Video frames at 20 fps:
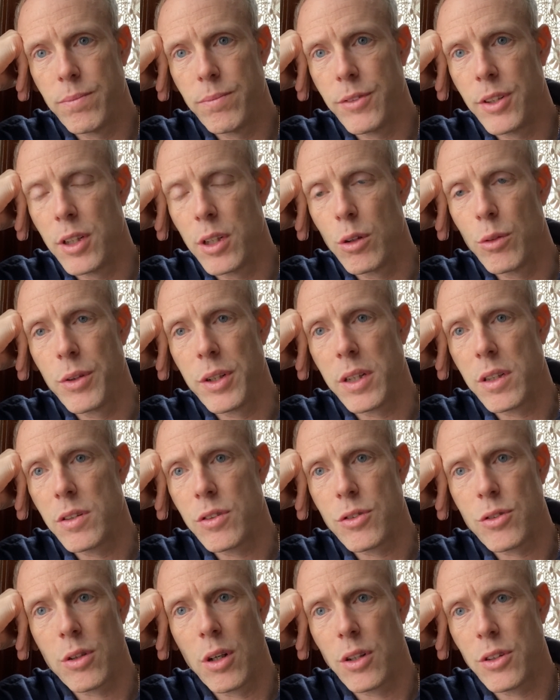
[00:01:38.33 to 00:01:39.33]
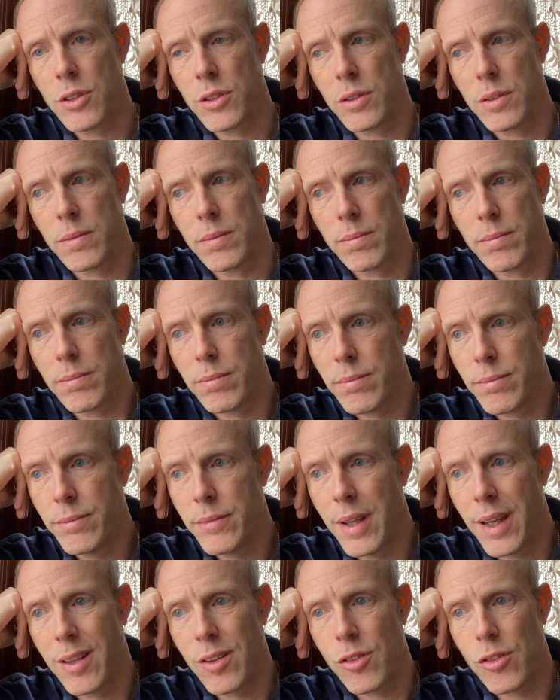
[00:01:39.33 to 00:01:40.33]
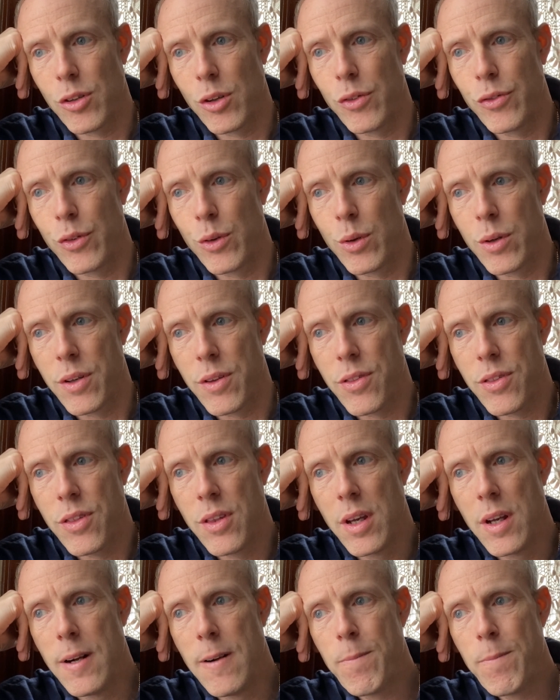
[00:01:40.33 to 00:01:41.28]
reconstruction and so forth.